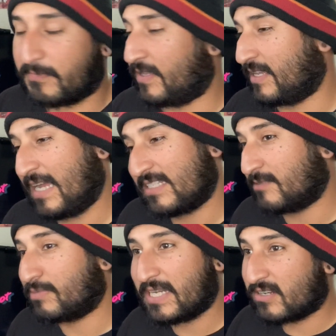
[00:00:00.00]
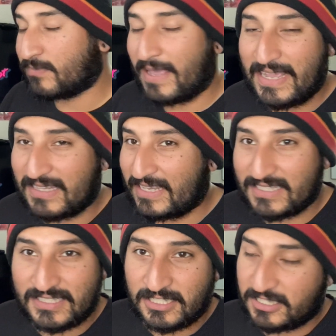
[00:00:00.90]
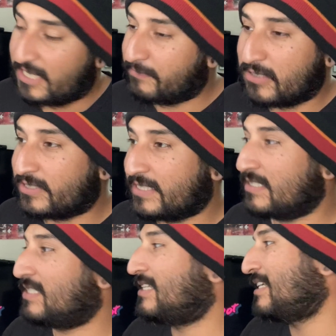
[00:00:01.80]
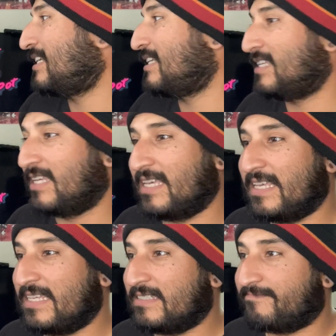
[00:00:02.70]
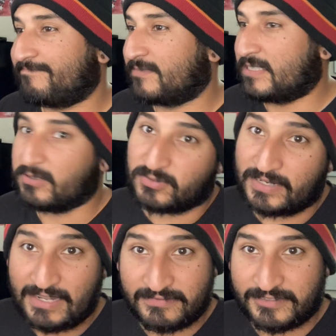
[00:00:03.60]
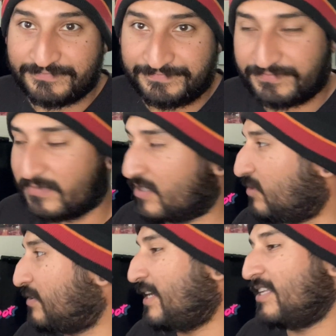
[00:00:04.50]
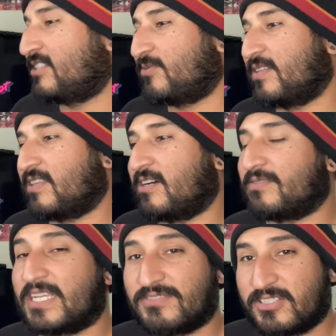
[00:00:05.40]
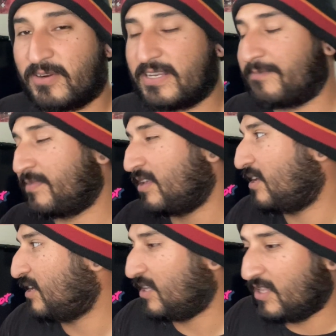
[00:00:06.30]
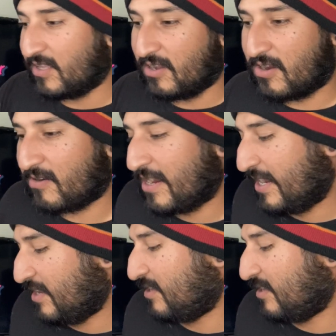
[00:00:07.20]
got some players back like Shake Milton, and it was whatever. So we'll get into it though. Thanks for joining. All right.